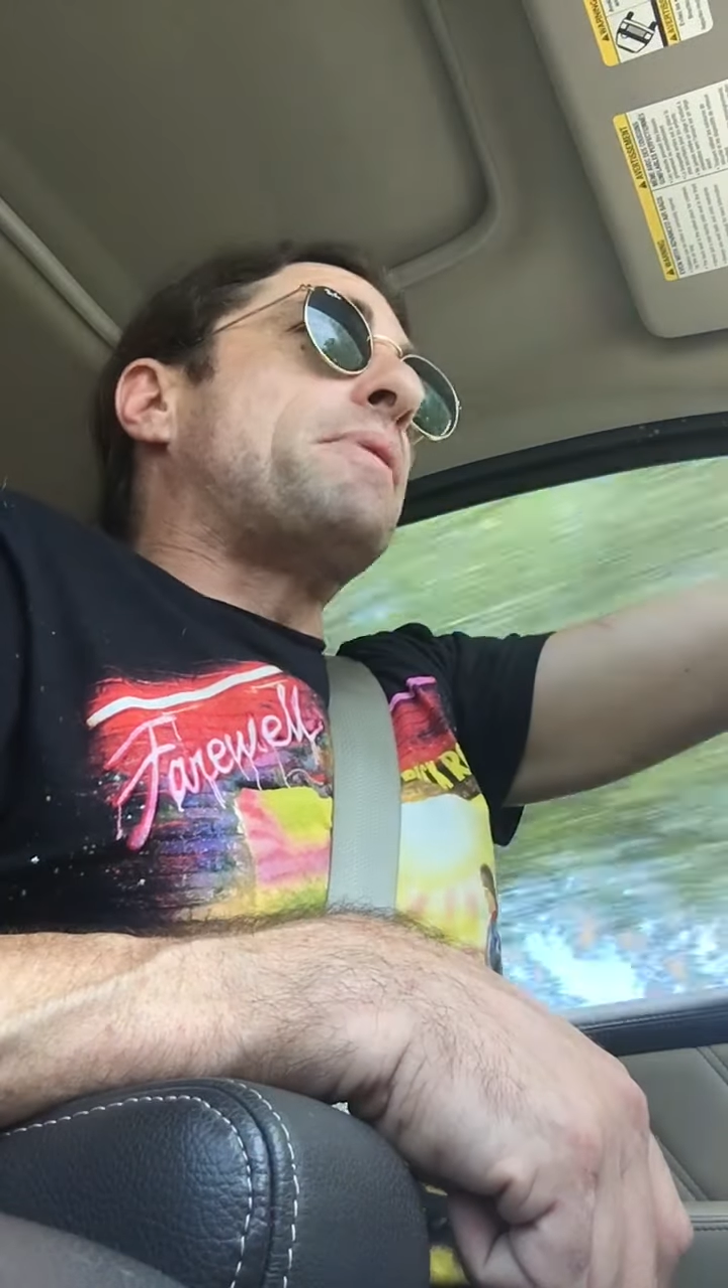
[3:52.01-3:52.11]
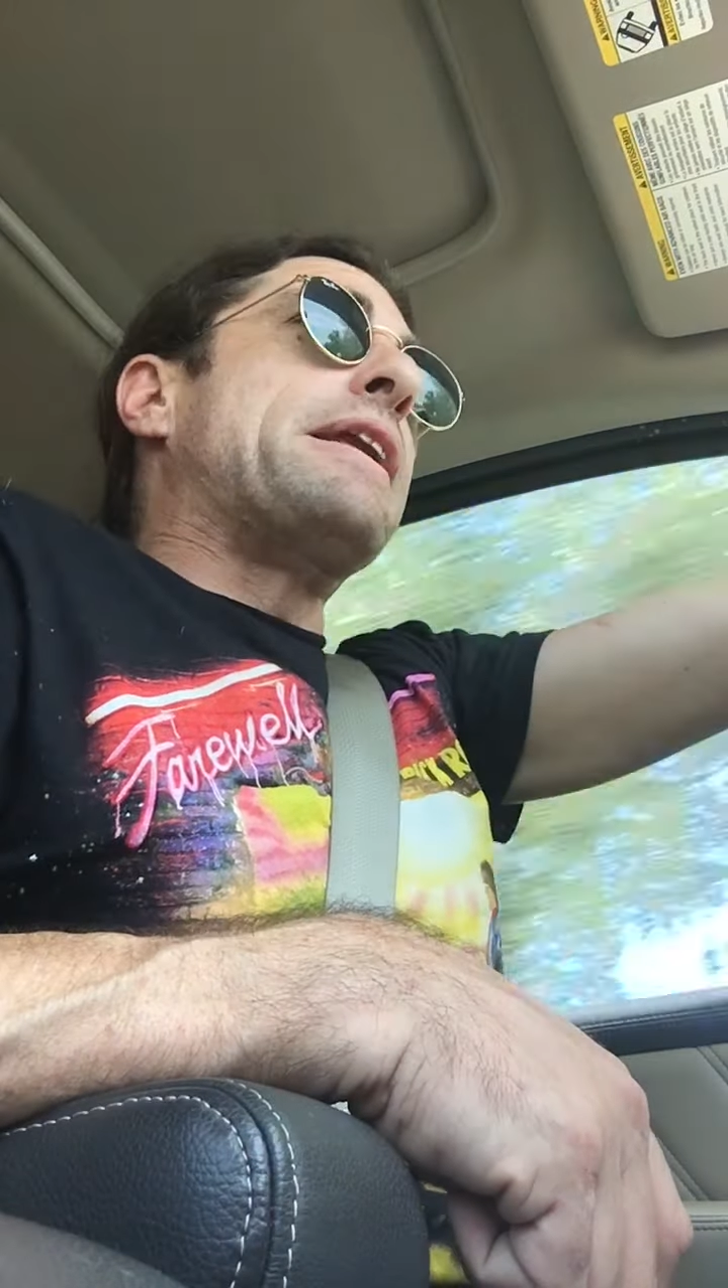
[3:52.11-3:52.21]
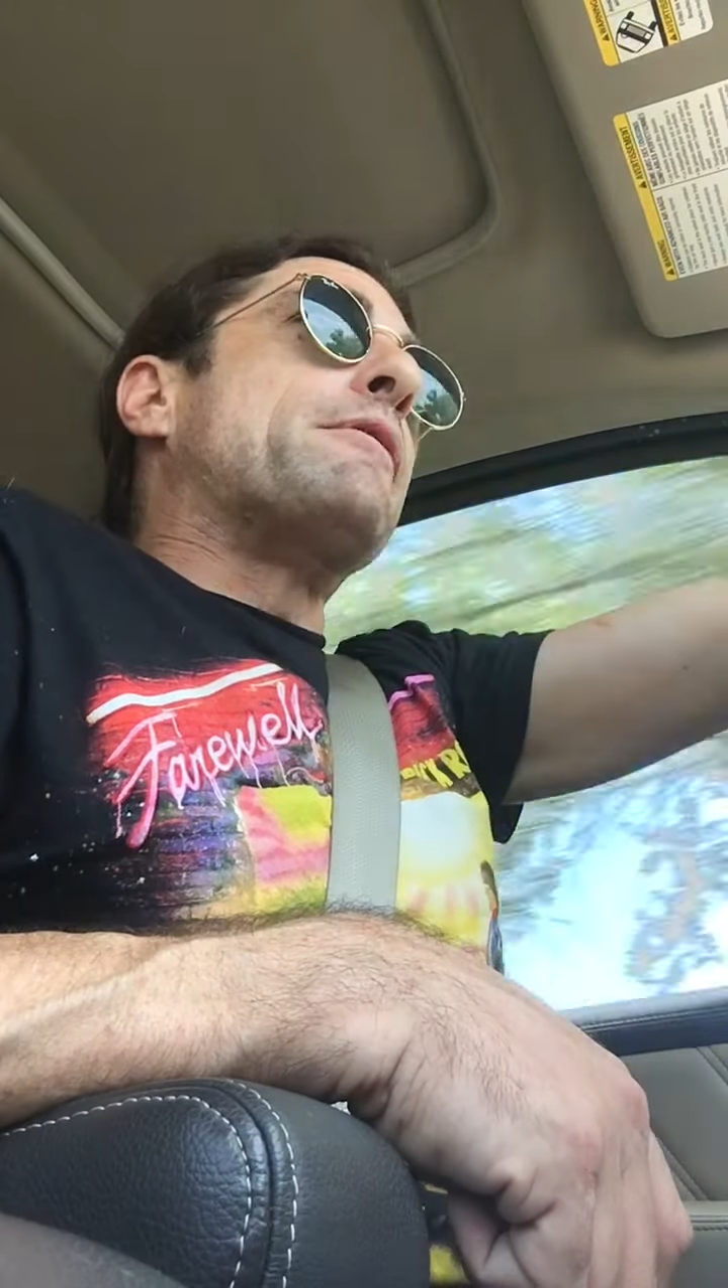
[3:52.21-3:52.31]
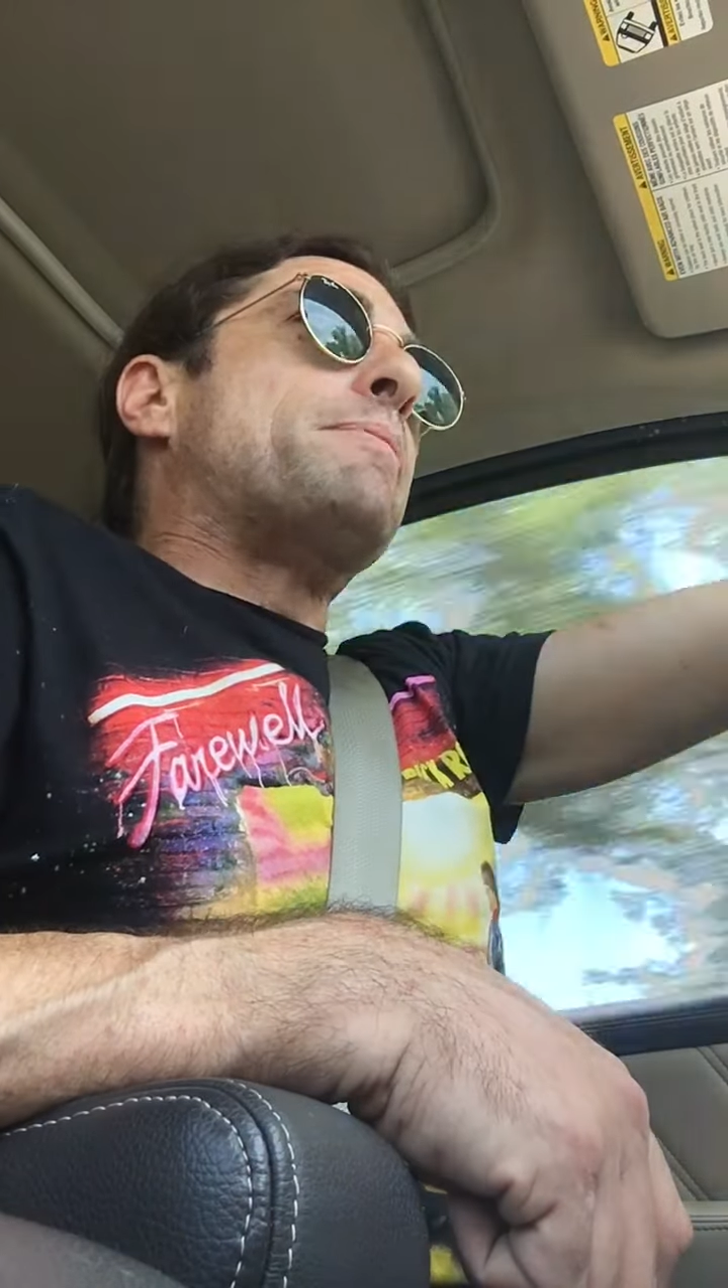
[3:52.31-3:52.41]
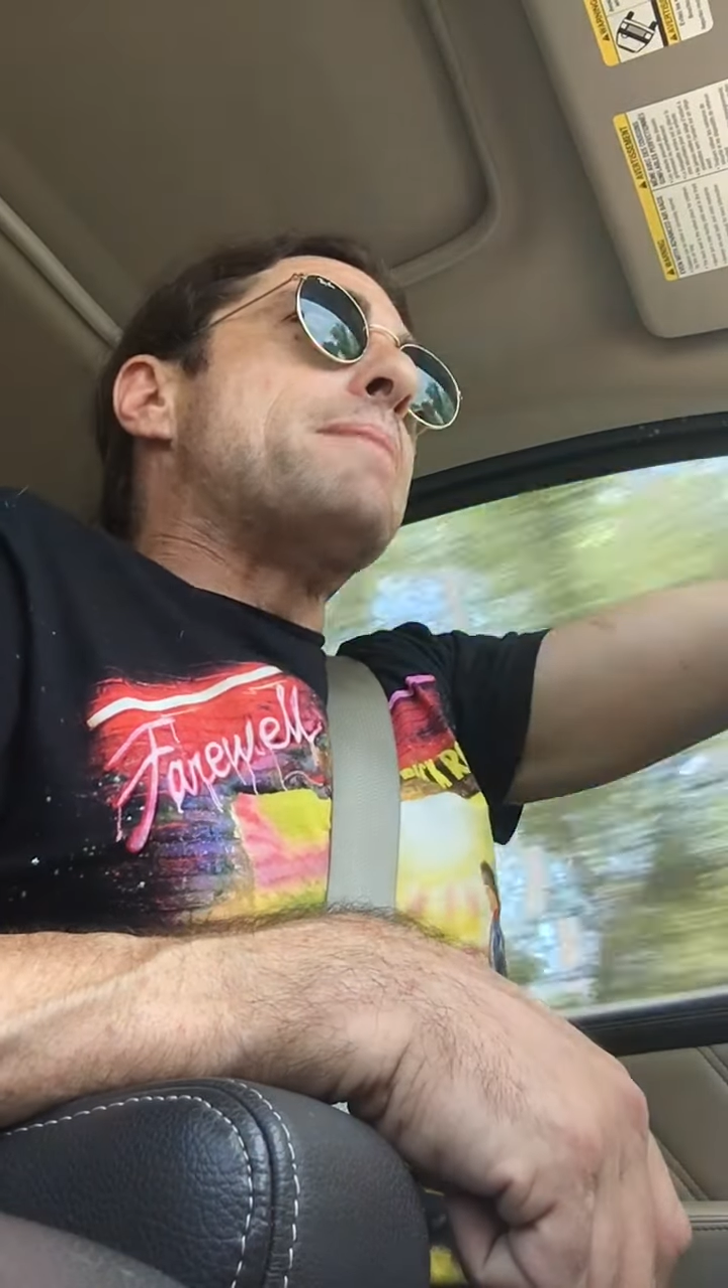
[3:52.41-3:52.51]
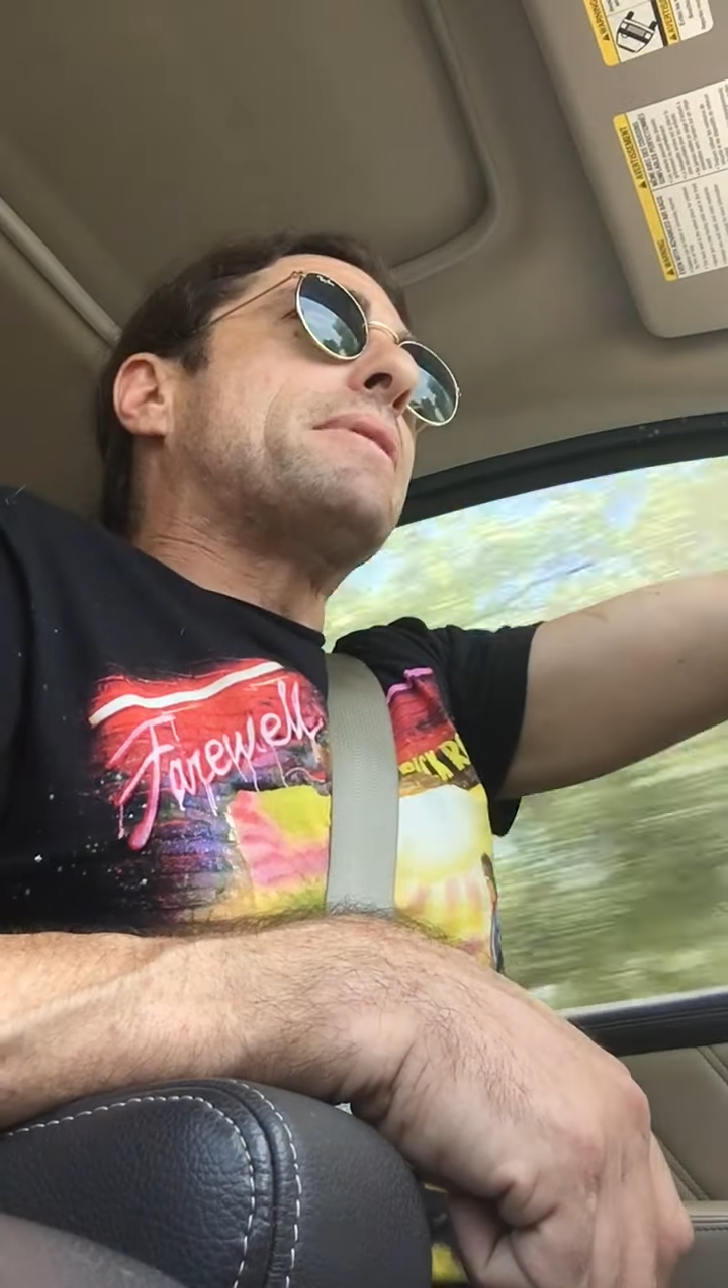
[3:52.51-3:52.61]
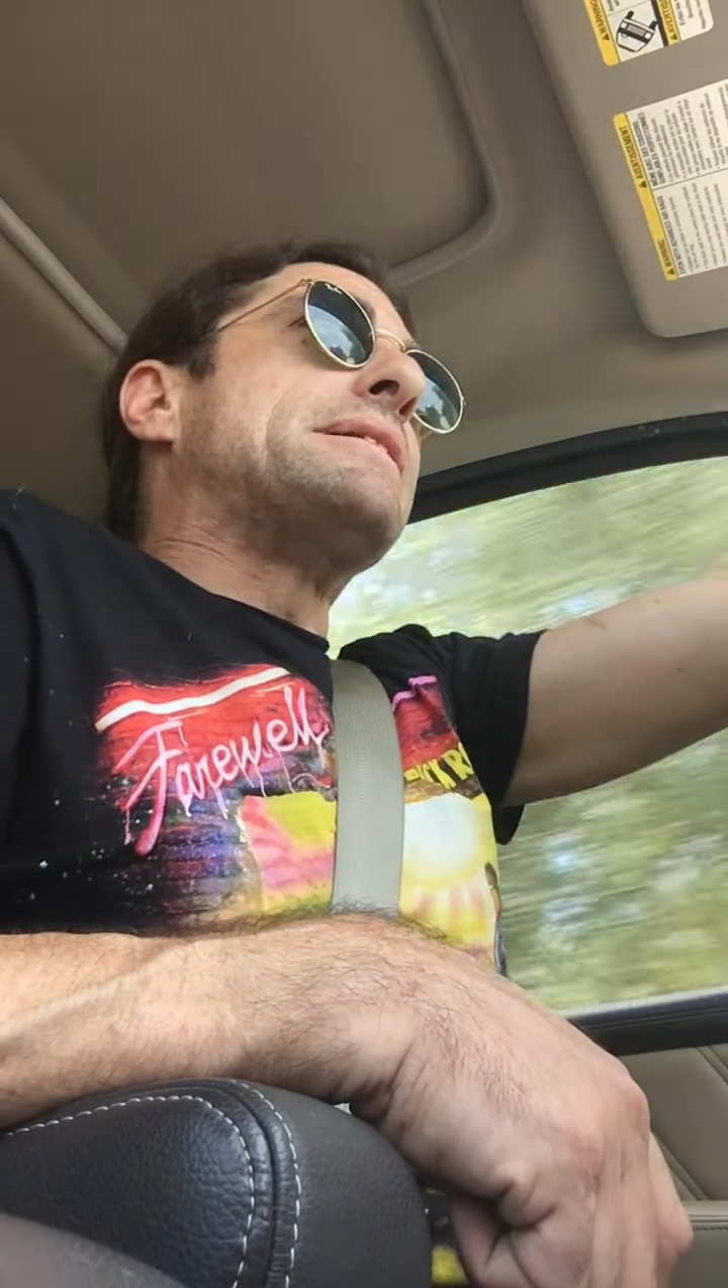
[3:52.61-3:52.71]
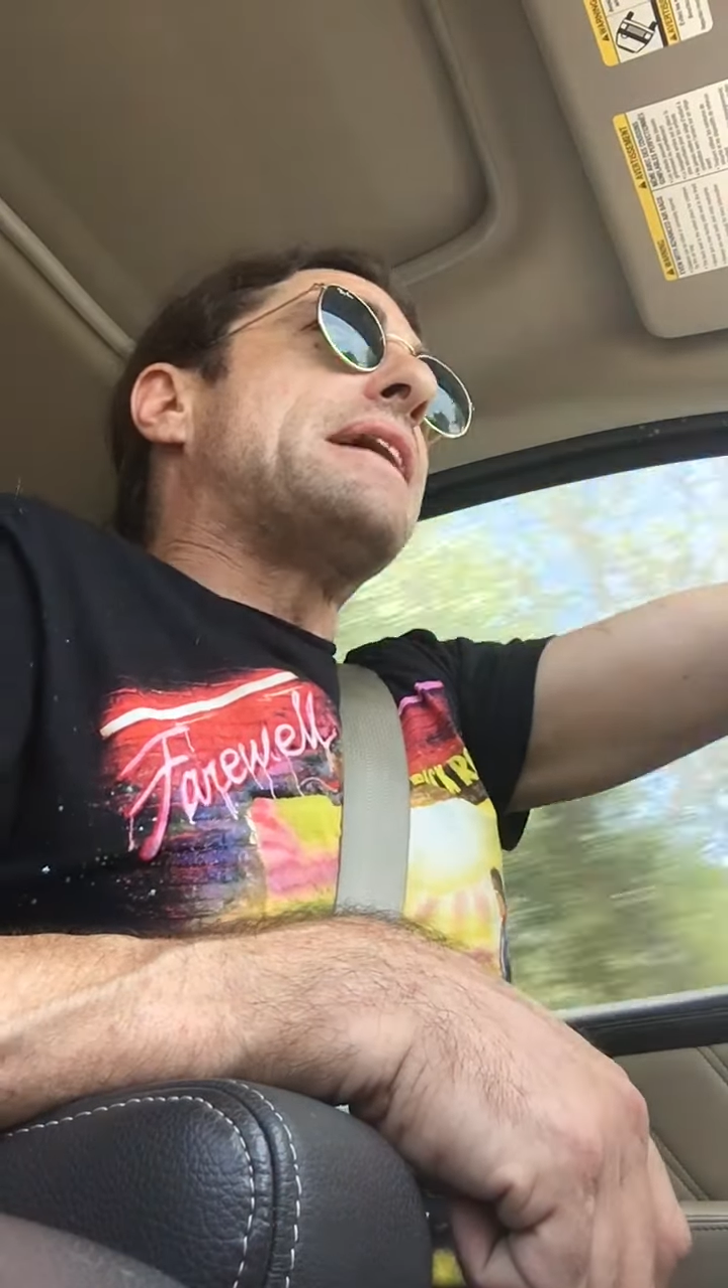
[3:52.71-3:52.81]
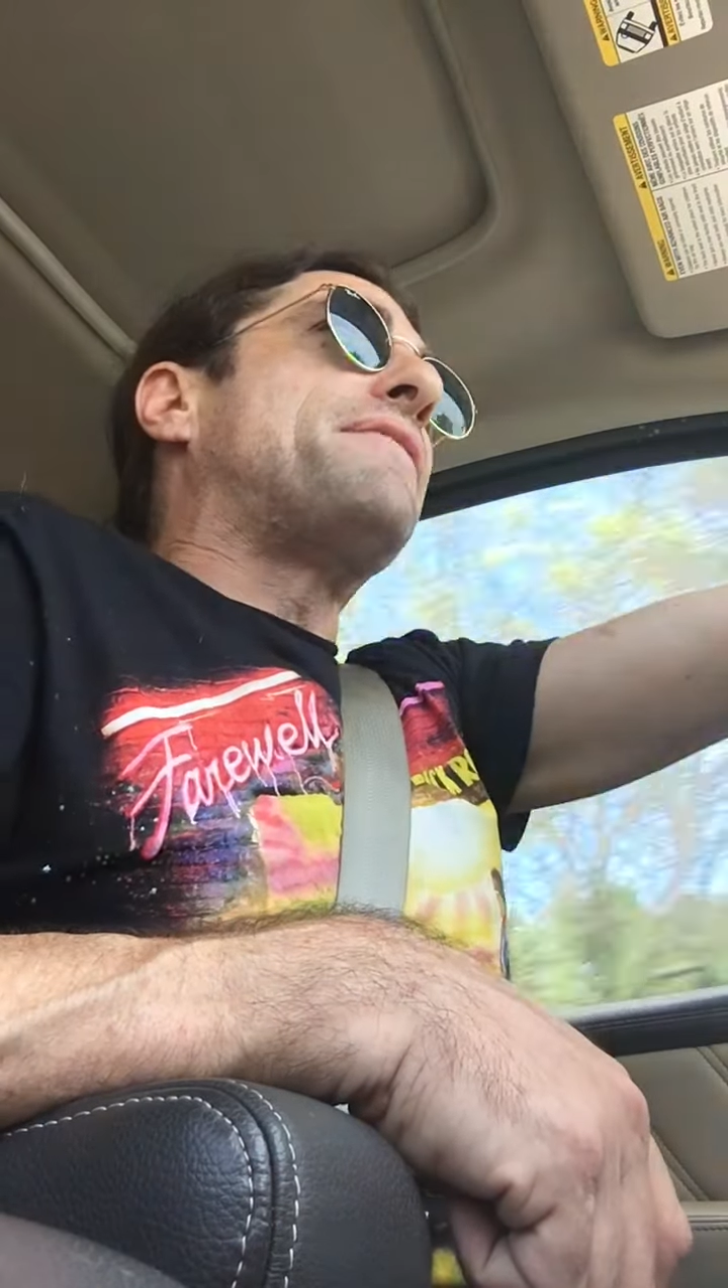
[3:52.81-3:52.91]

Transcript: but any Republicans